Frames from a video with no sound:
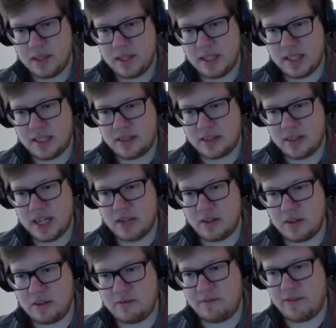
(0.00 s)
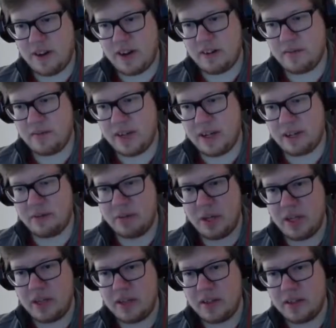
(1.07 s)
Yeah, because that looks very, very
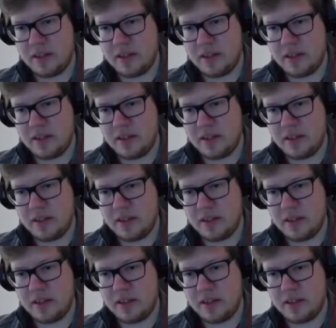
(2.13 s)
weird.